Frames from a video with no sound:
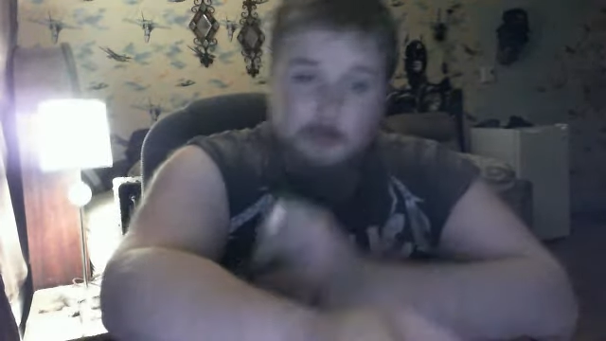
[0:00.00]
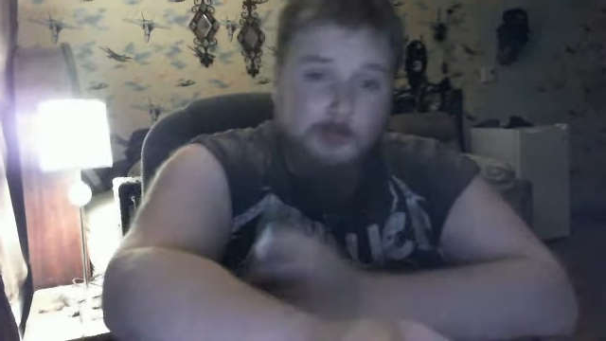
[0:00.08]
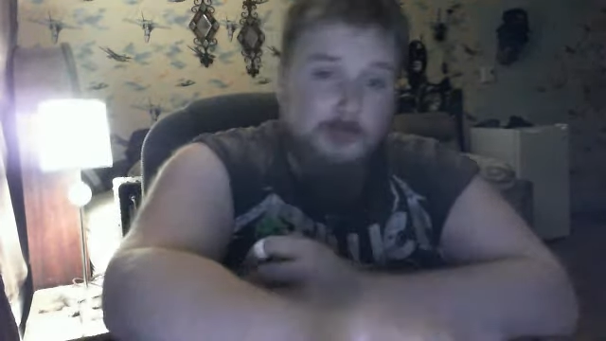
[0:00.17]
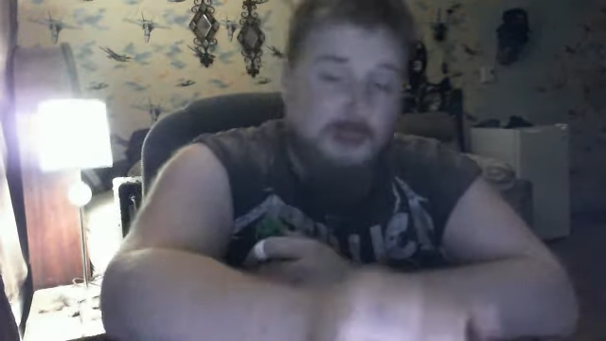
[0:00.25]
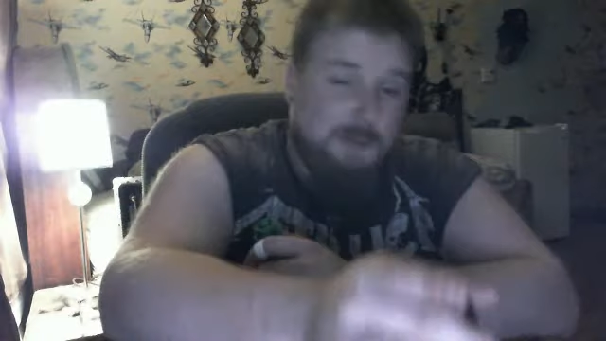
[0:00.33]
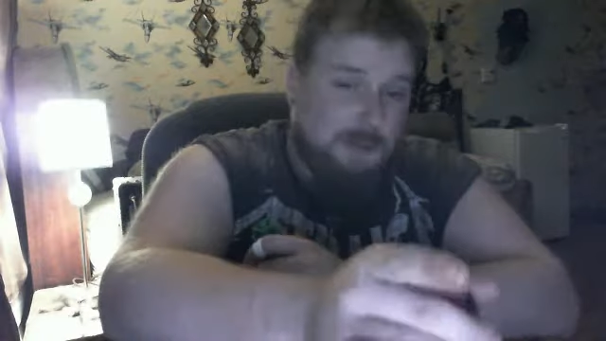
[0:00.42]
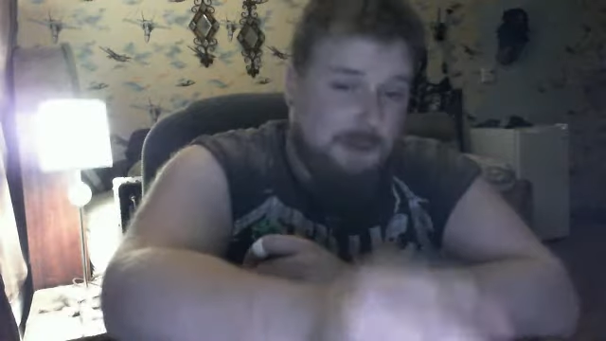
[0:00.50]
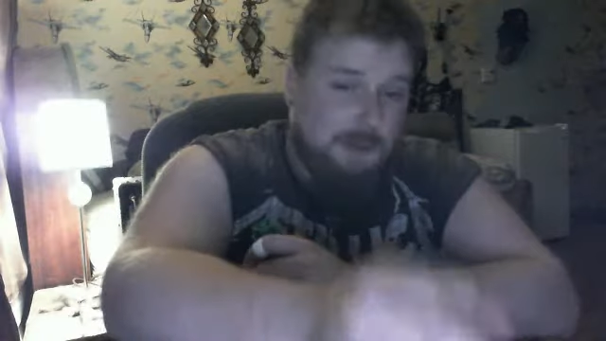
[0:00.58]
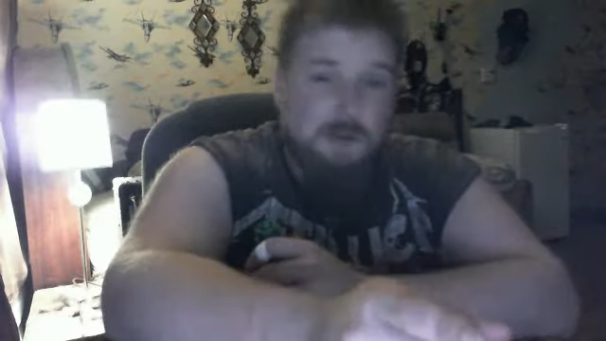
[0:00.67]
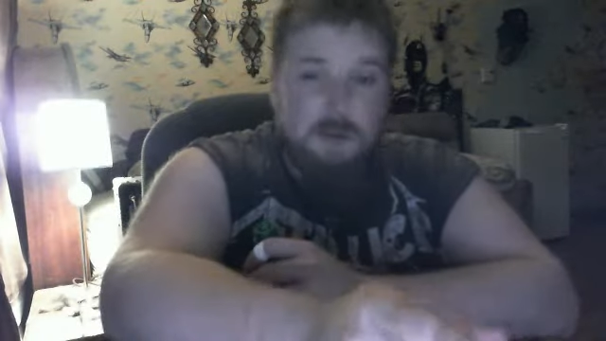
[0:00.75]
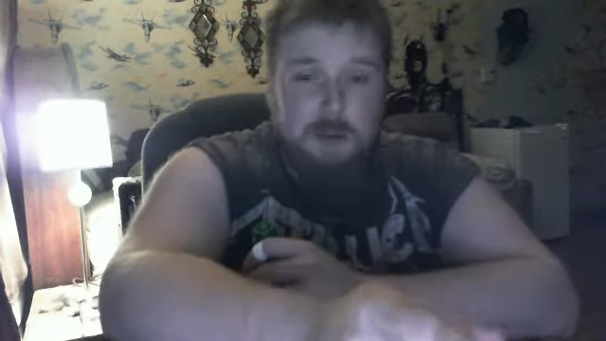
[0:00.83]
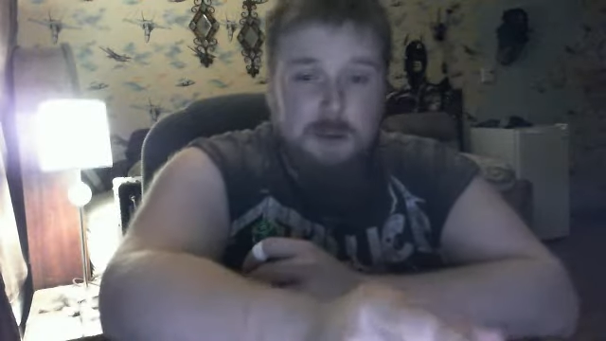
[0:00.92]
if you're new
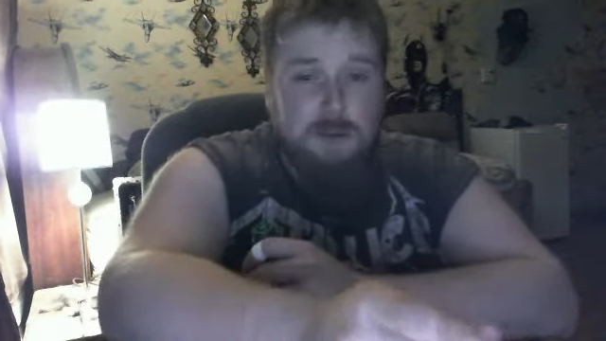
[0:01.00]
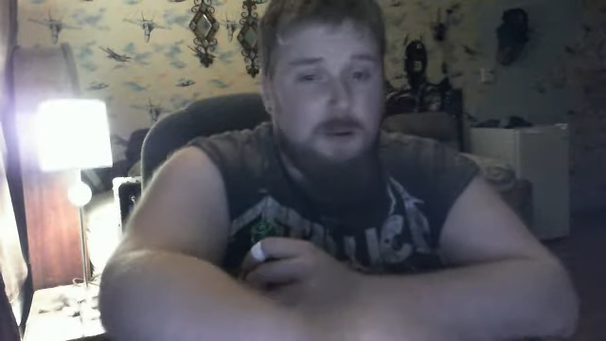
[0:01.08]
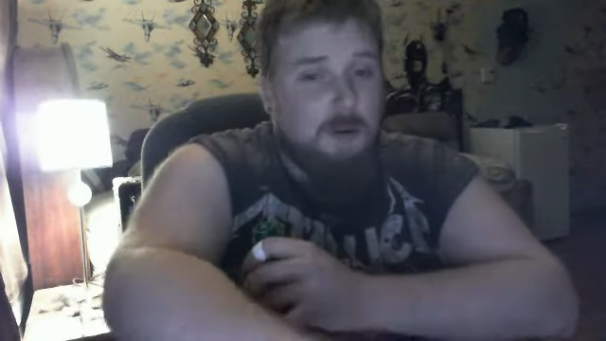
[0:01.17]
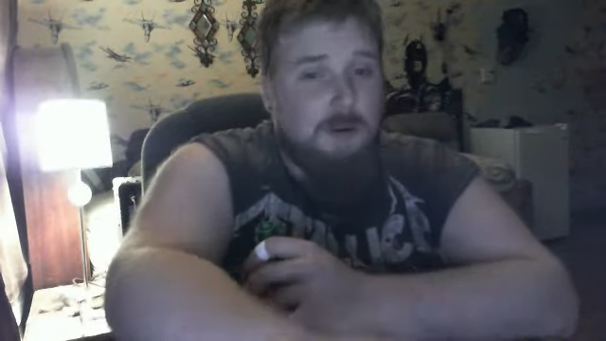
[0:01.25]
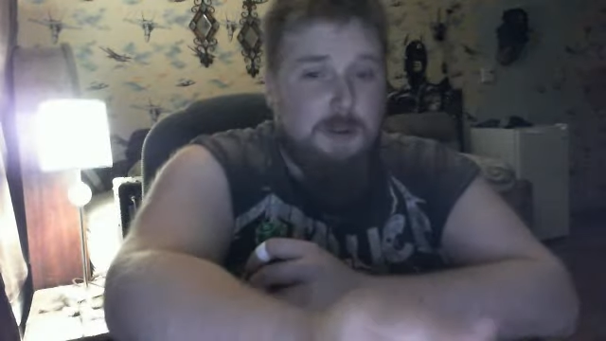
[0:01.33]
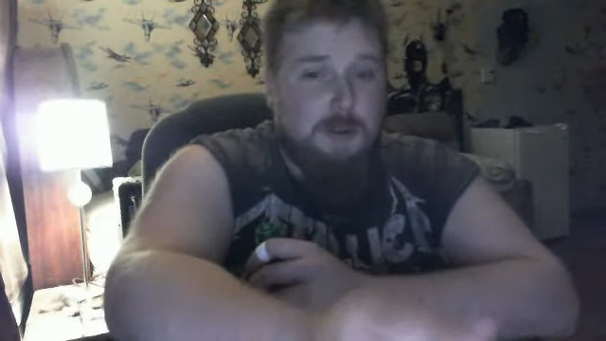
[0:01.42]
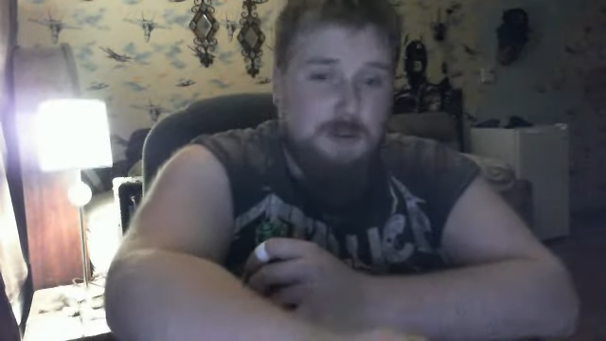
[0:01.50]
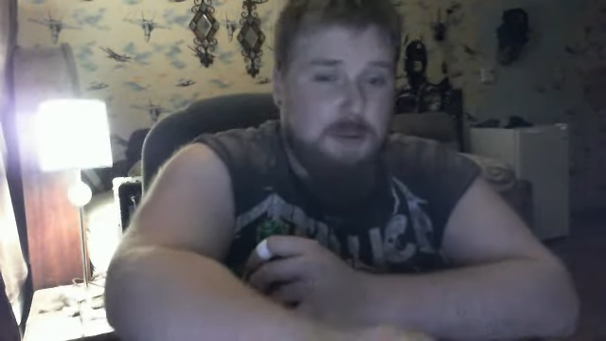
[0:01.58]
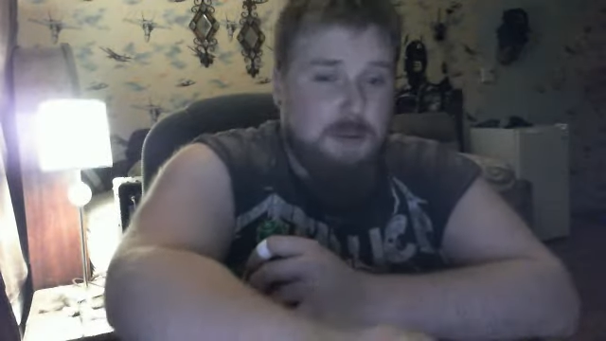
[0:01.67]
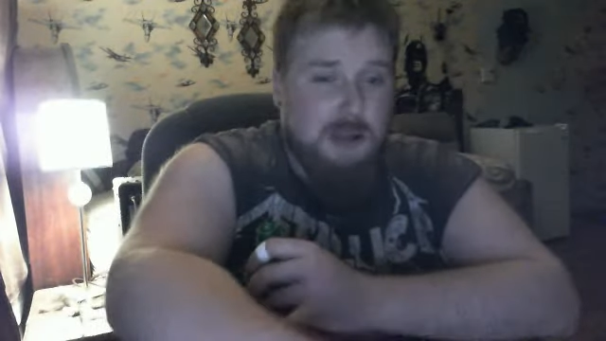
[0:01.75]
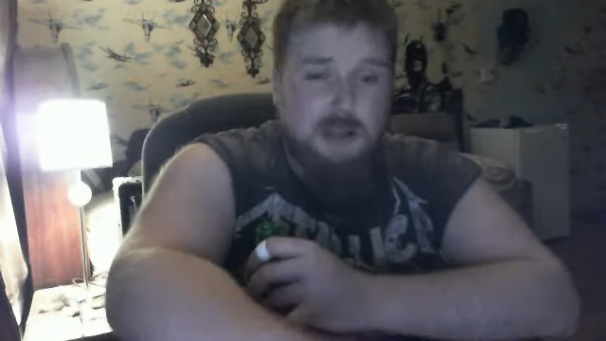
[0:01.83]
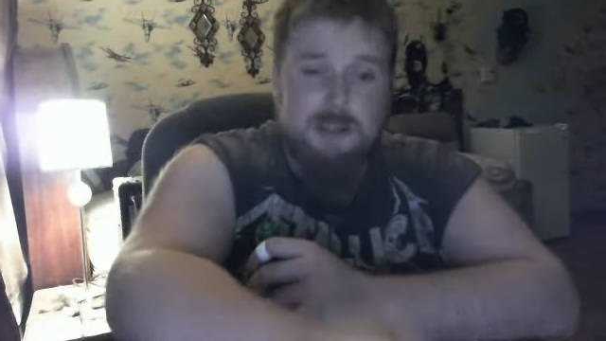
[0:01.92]
to the guitar, you're new to the
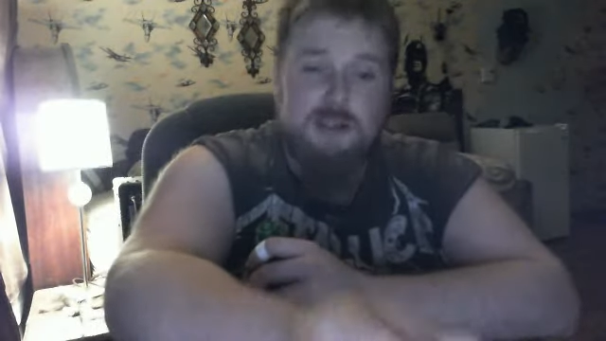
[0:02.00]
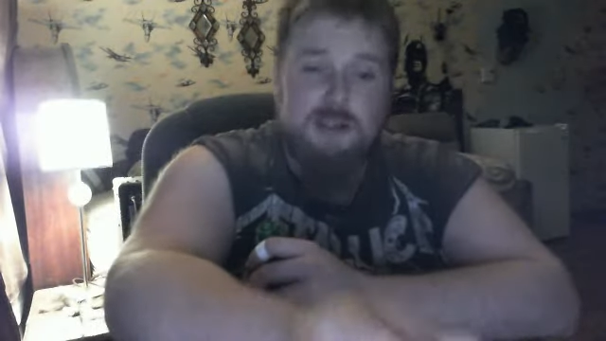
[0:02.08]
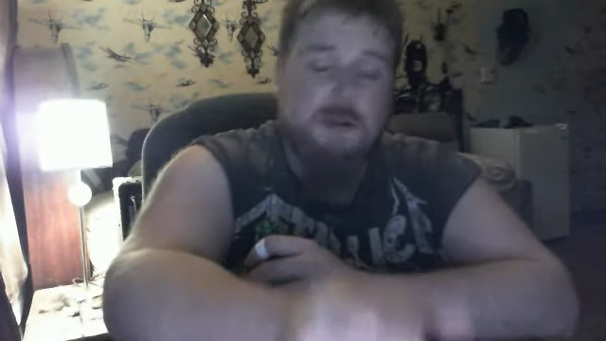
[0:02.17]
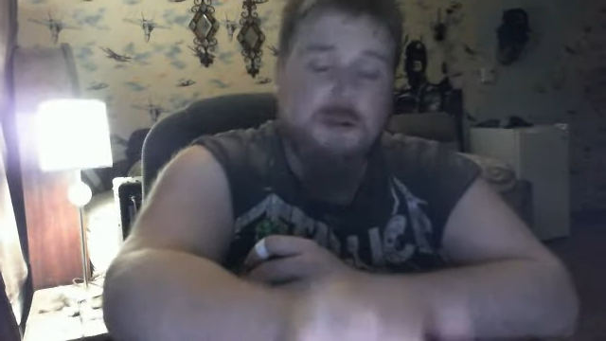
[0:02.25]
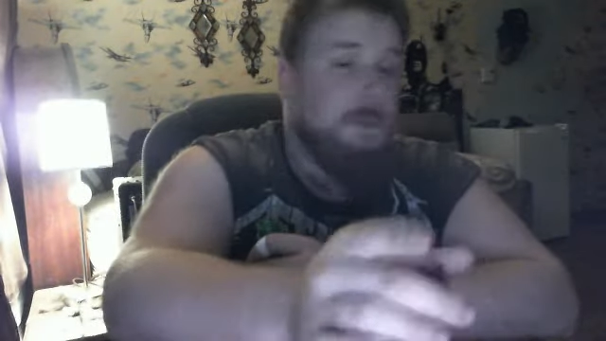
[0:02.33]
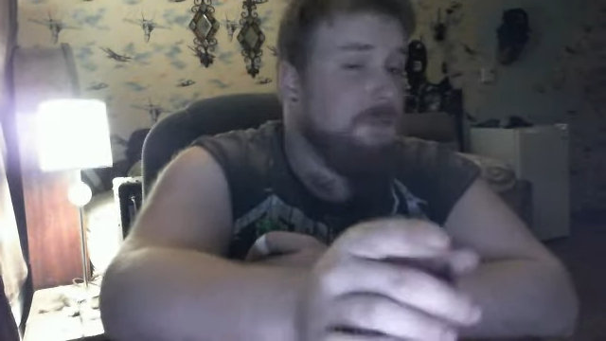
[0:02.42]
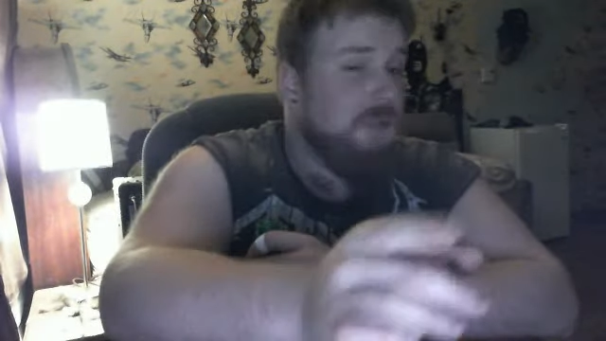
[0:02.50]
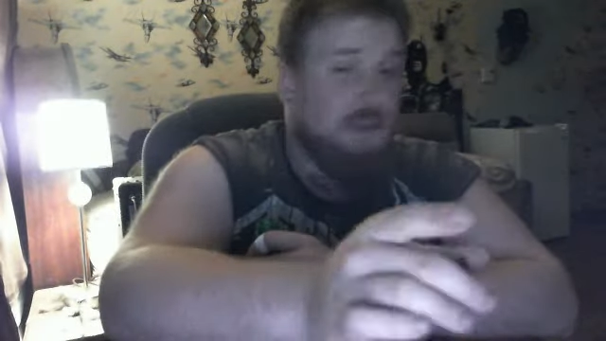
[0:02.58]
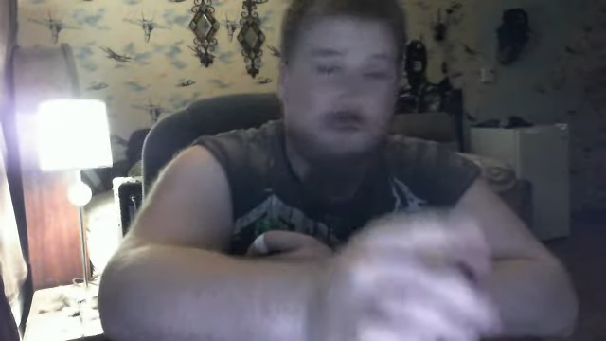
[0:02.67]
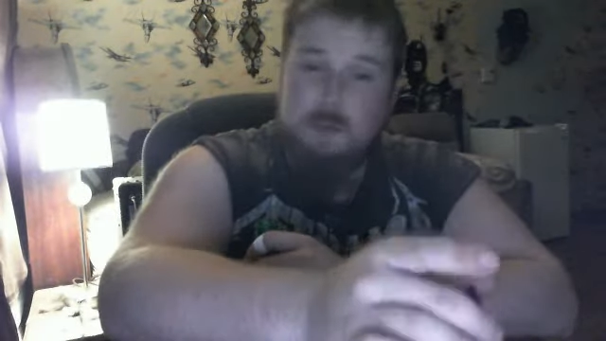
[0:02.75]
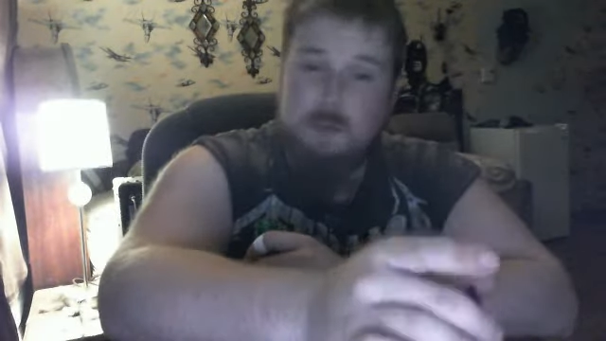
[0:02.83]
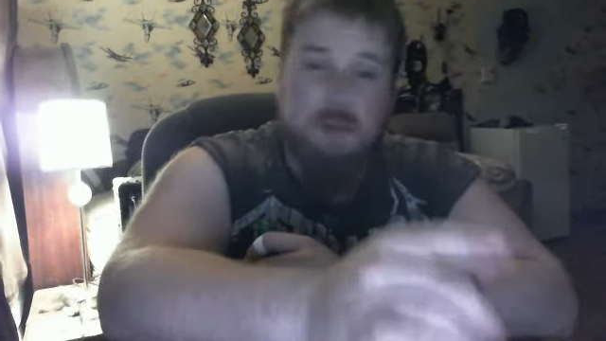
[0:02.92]
bass,
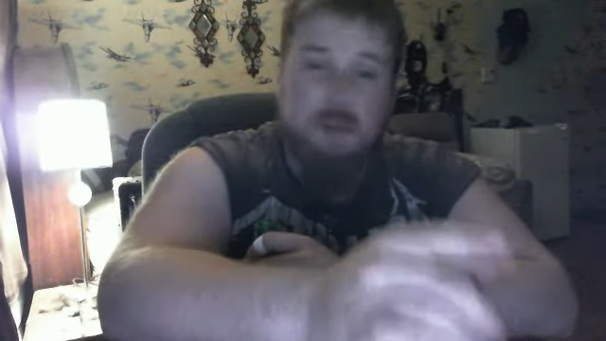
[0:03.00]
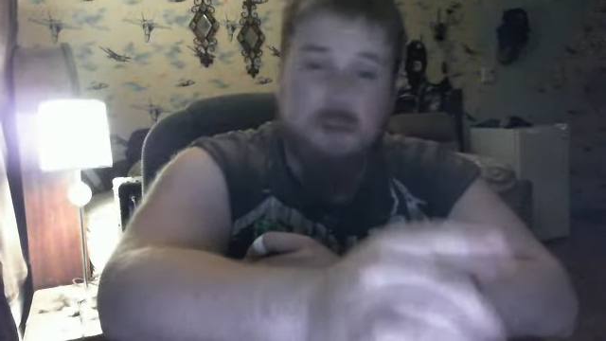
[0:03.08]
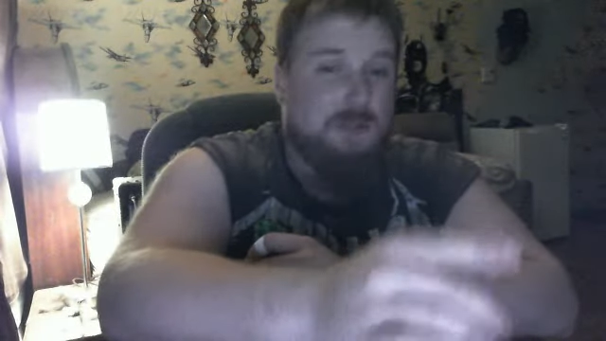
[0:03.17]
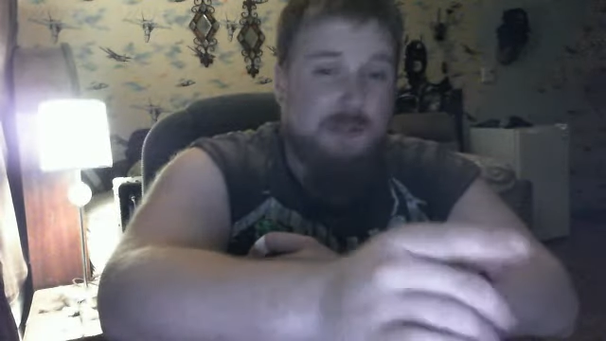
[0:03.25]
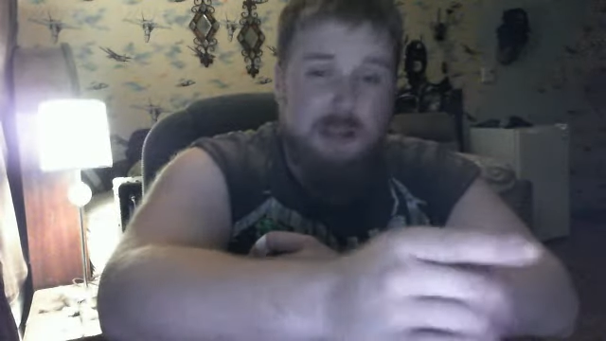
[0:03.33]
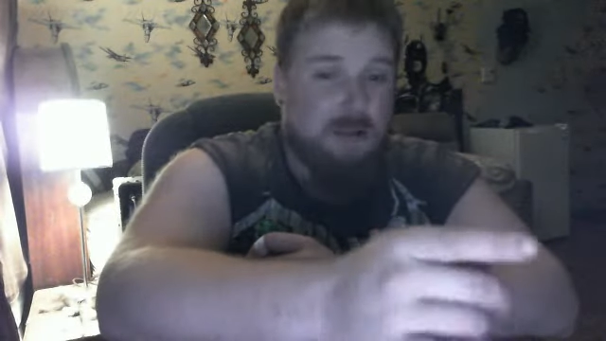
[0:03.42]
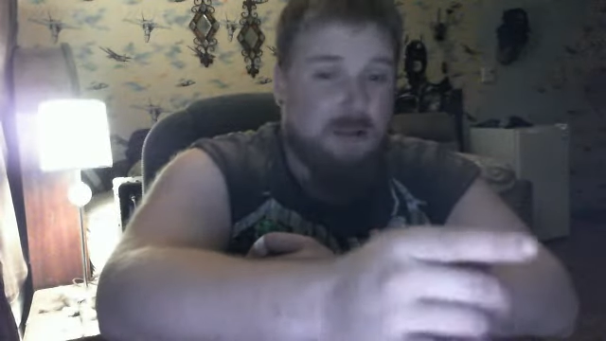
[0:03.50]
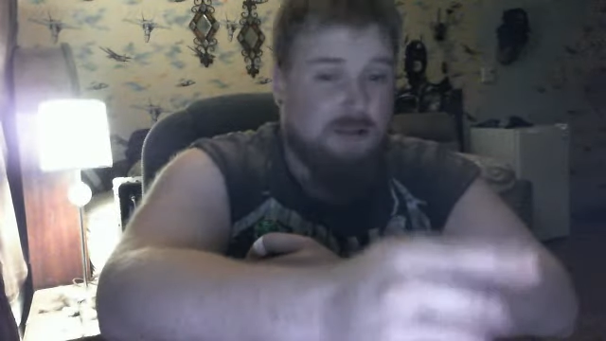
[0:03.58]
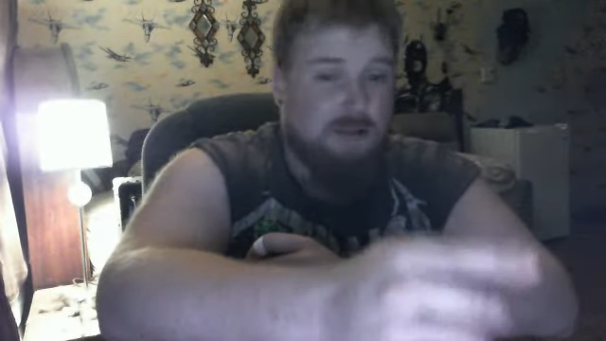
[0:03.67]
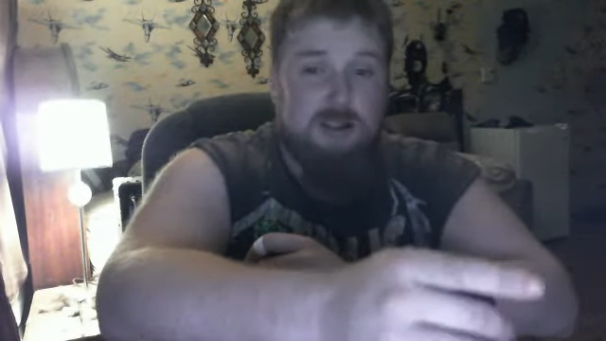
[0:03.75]
you've been playing for years,